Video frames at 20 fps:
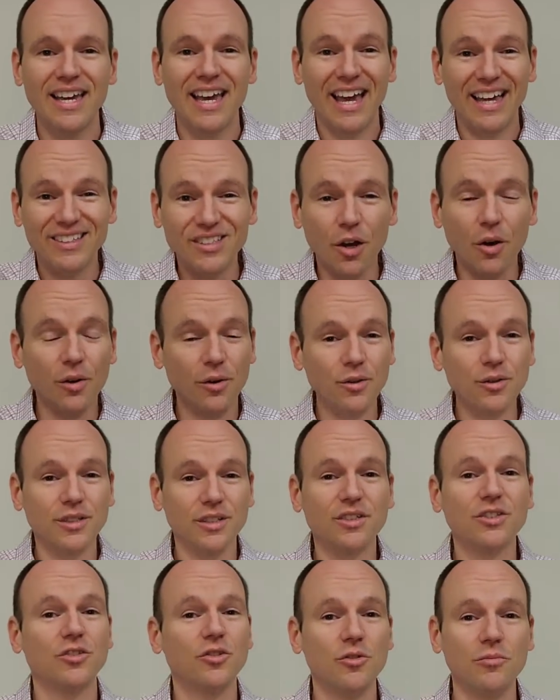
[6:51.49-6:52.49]
And so it was
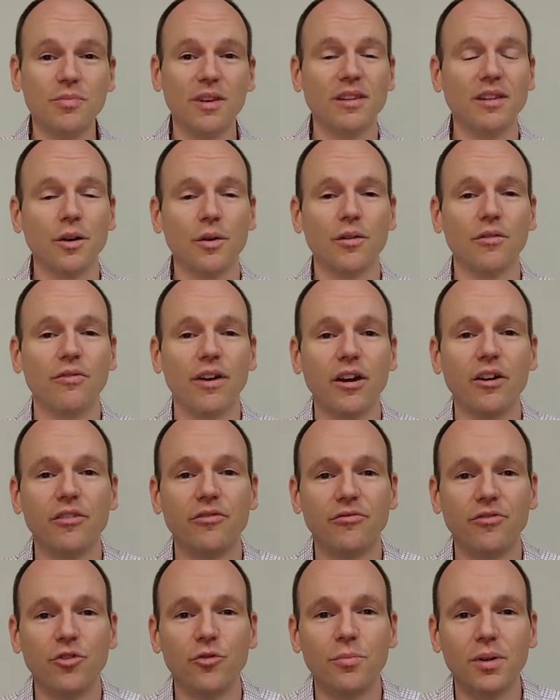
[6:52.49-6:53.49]
assumed that there were very
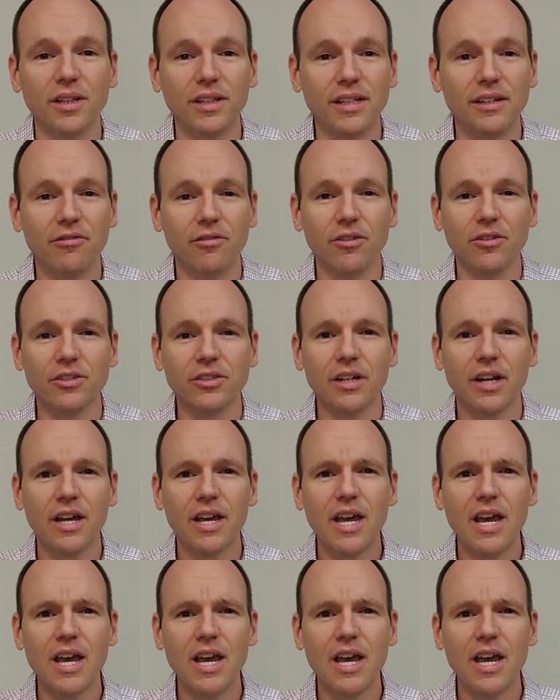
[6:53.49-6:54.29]
few believers.